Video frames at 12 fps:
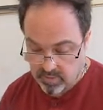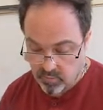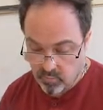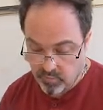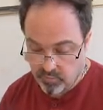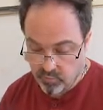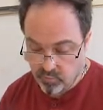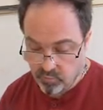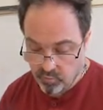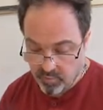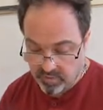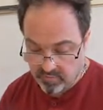We do
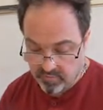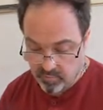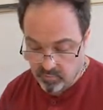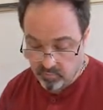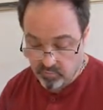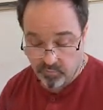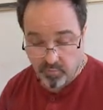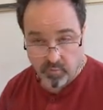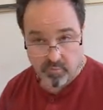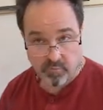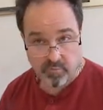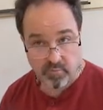grouping symbols
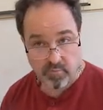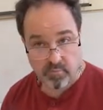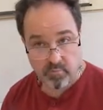first.